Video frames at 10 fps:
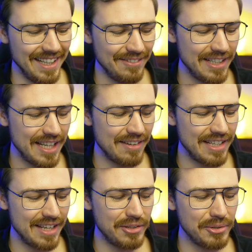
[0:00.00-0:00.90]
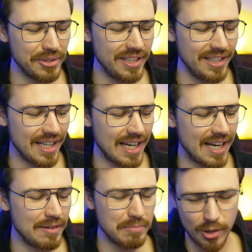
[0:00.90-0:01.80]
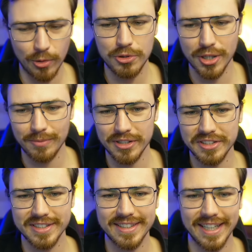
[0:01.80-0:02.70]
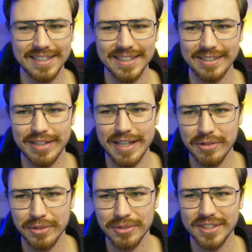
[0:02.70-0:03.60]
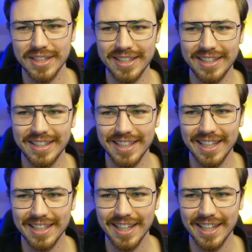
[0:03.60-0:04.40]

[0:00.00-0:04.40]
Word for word: whenever you hear uh, my old job was in sales, and whenever you see, hear like